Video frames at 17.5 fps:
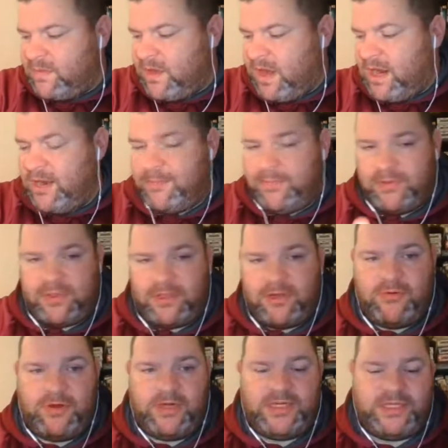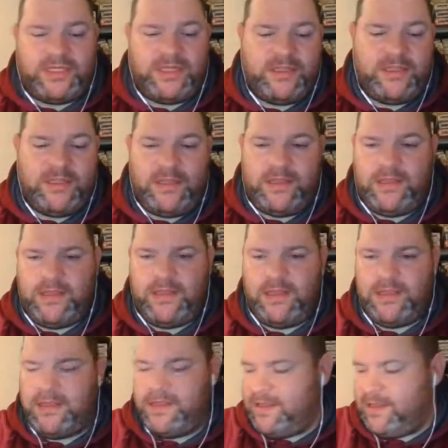I'm gonna put the question
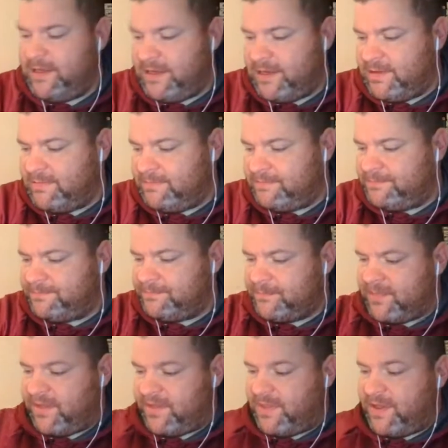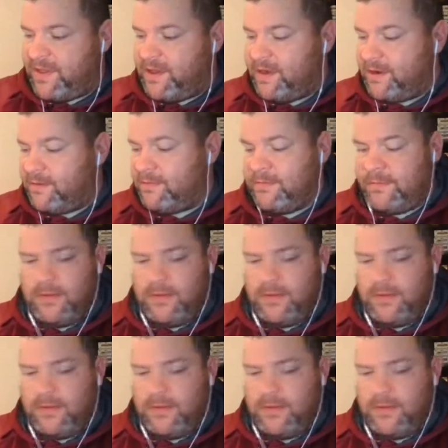in the thing here.